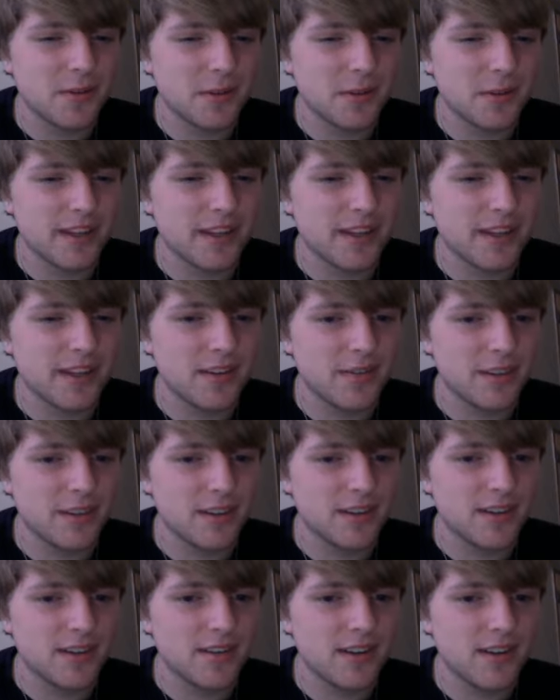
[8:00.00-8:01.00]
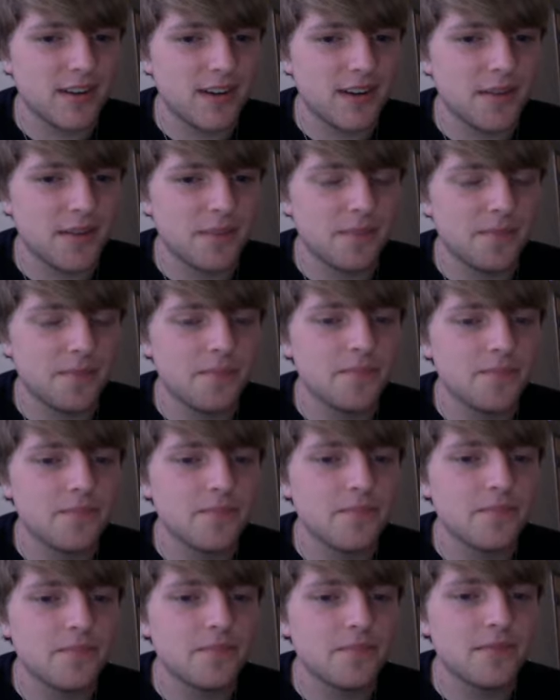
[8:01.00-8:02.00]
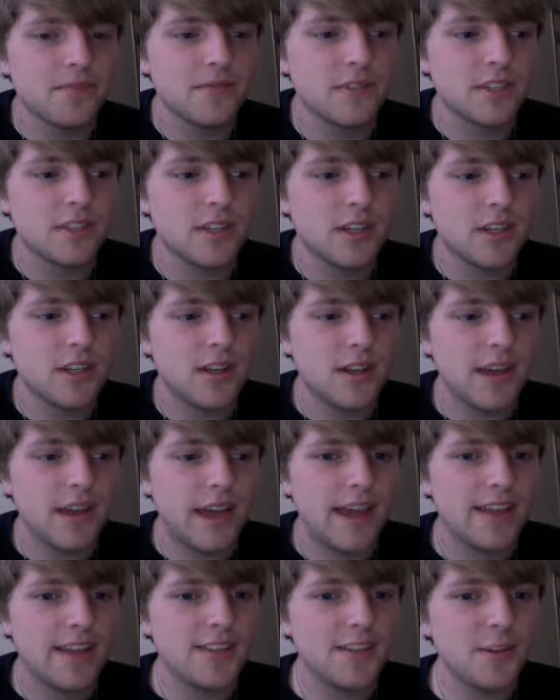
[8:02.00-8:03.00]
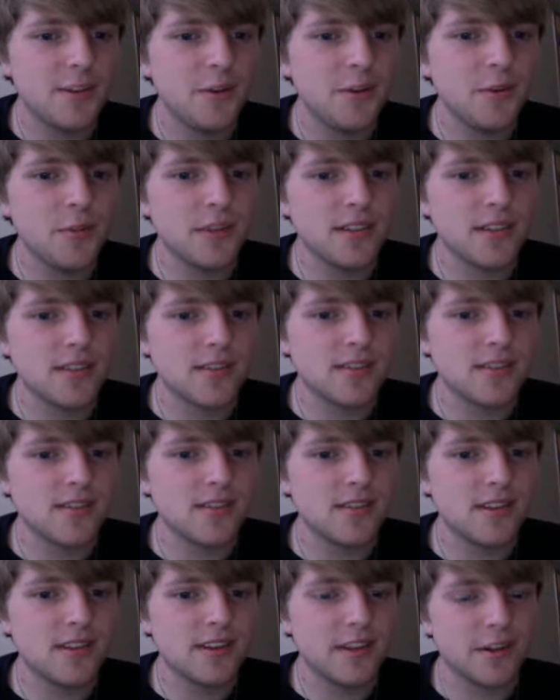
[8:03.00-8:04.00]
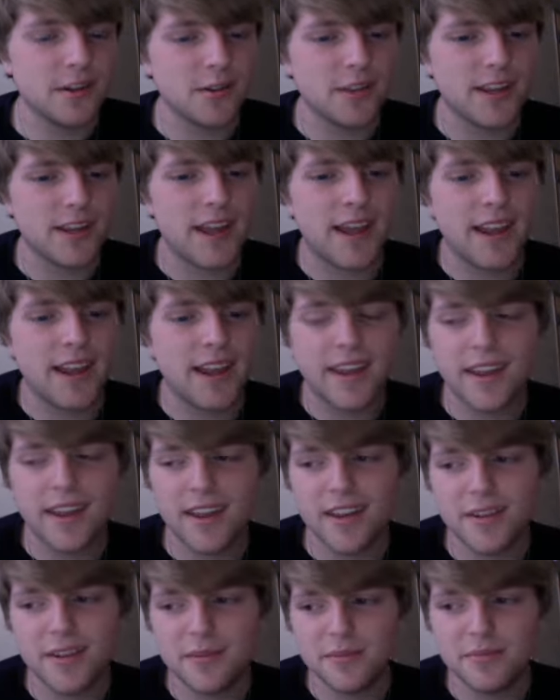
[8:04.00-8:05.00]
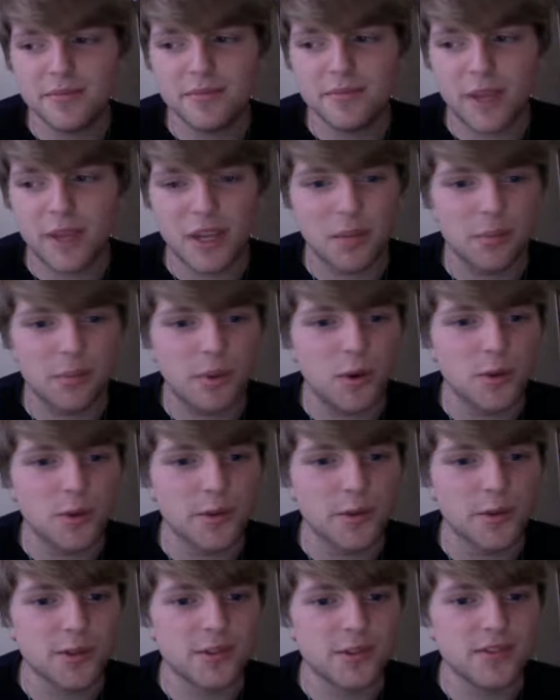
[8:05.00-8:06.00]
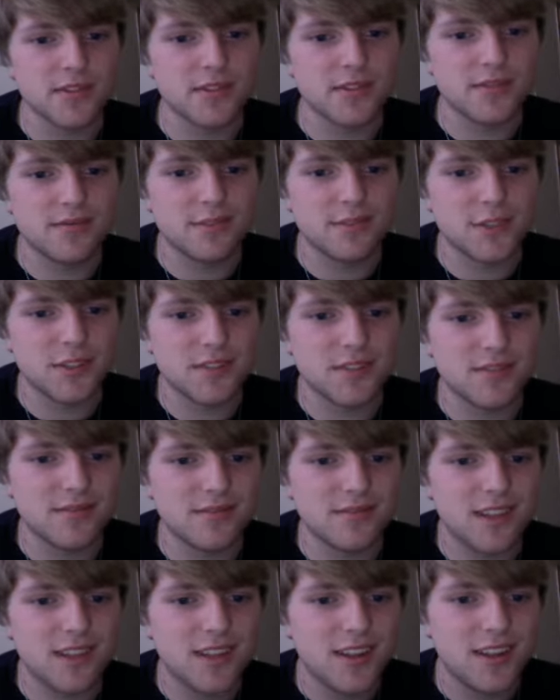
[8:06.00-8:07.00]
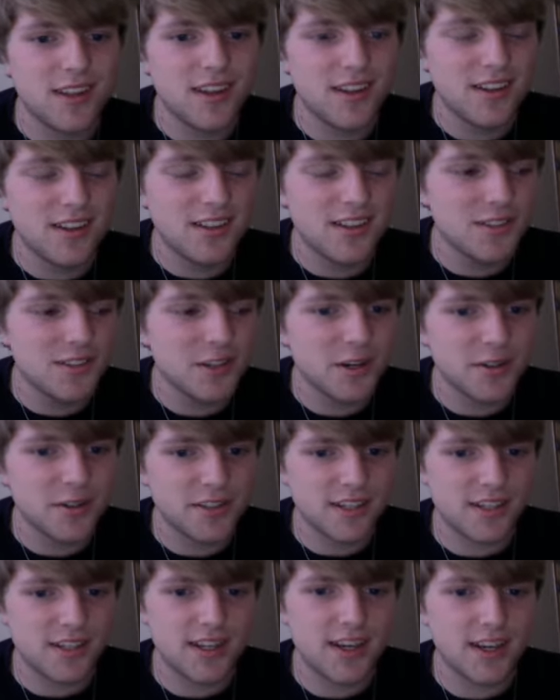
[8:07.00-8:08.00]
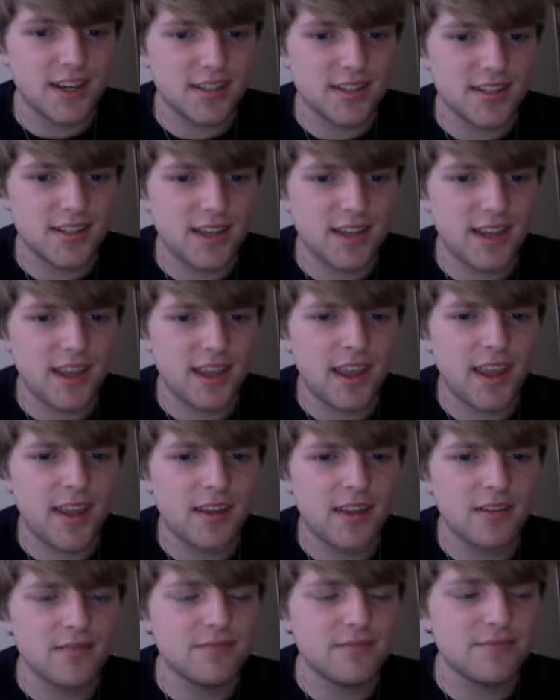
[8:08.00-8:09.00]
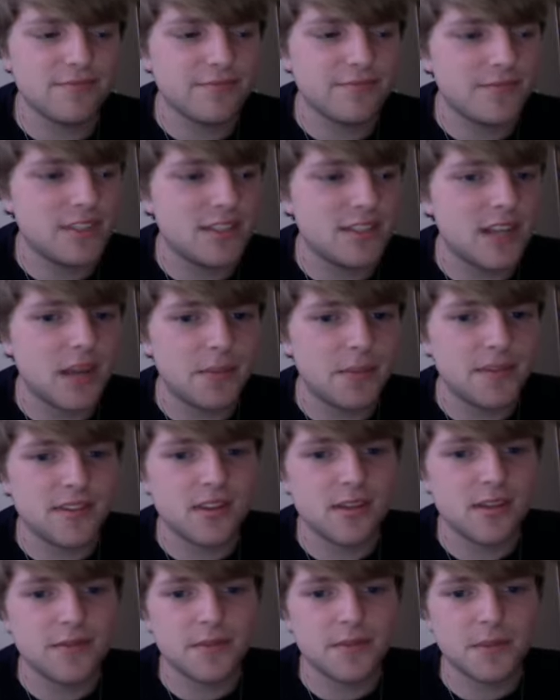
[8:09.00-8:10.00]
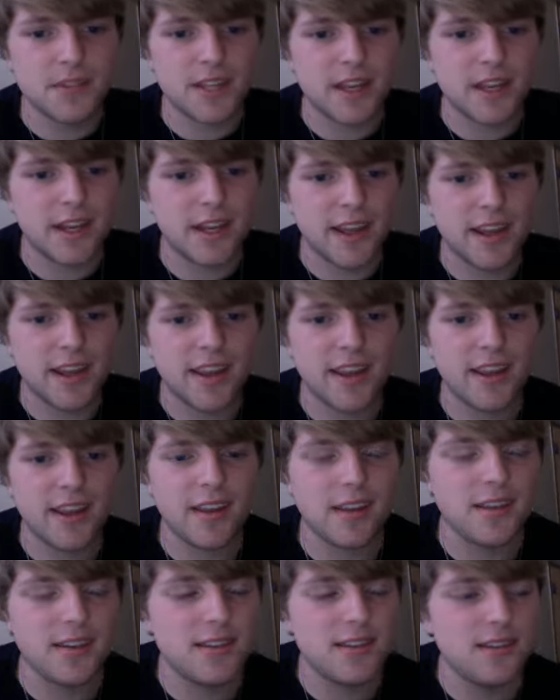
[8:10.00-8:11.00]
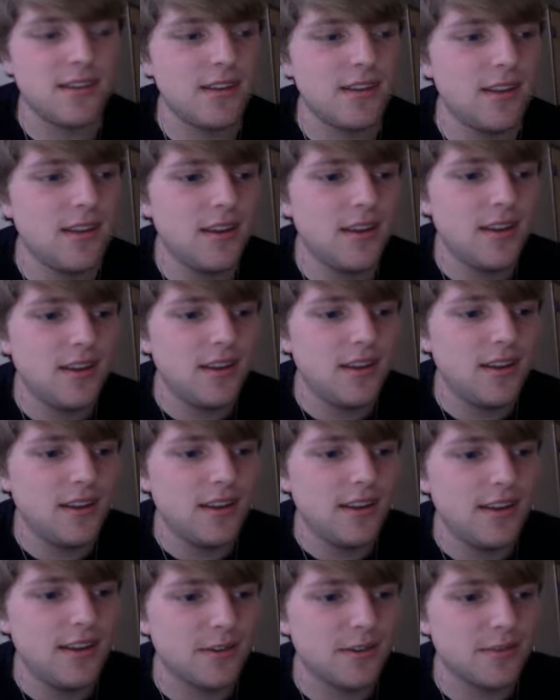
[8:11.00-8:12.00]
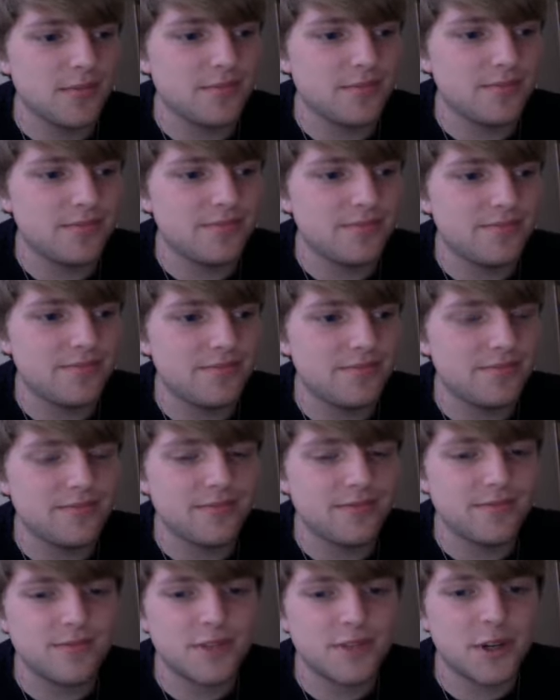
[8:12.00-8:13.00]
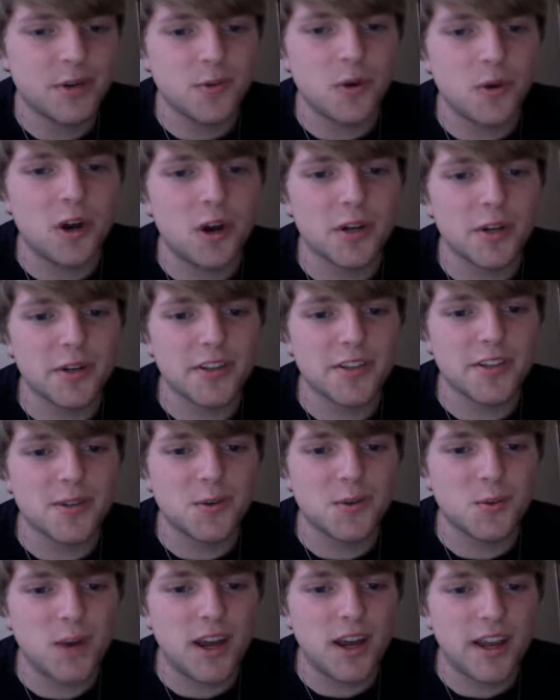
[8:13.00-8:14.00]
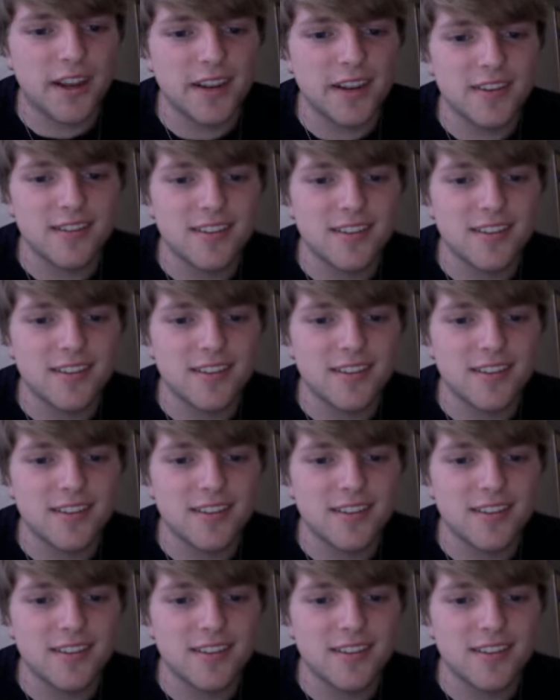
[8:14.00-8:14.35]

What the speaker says: been given. Um, as humans, like I can't make boulders just turn to dust. I can't stop the sun from setting. I can't, you know, turn water into wine.